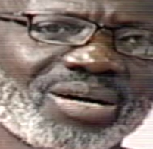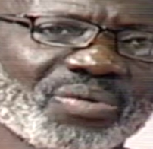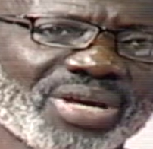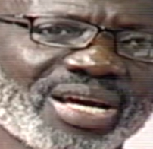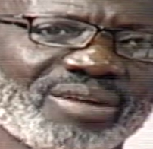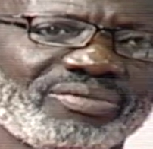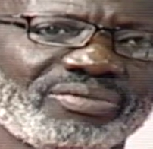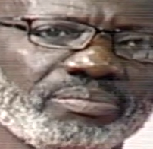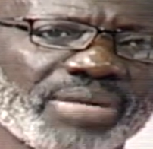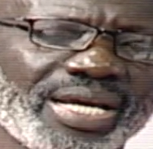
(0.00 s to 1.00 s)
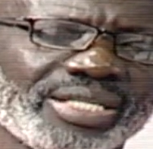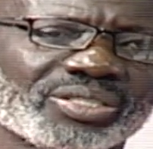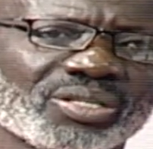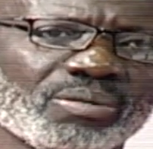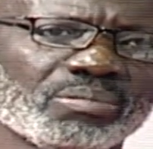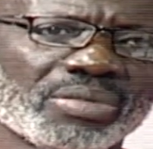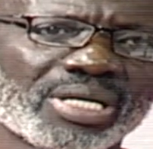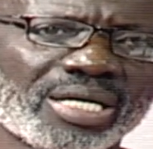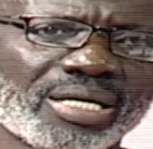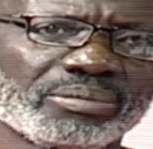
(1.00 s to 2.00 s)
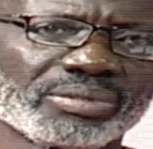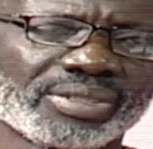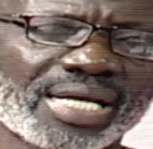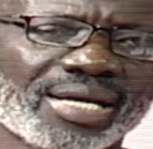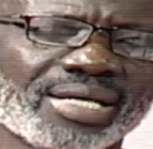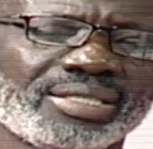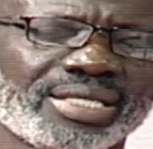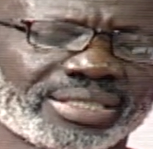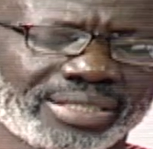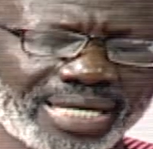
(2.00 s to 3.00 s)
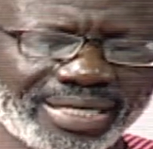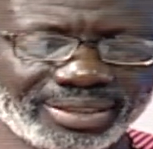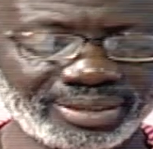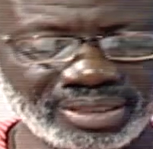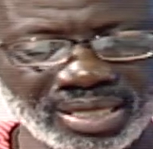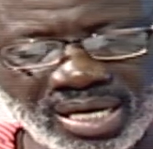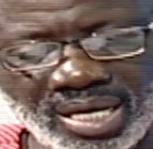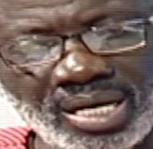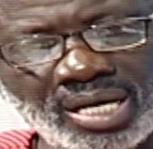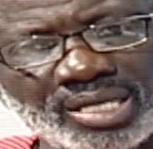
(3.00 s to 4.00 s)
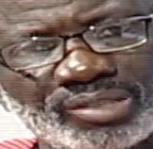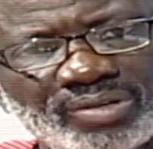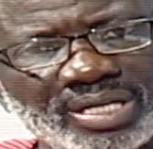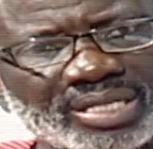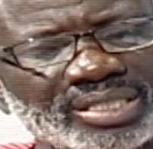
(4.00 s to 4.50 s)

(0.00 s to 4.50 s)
we have made some gigantic strides as far as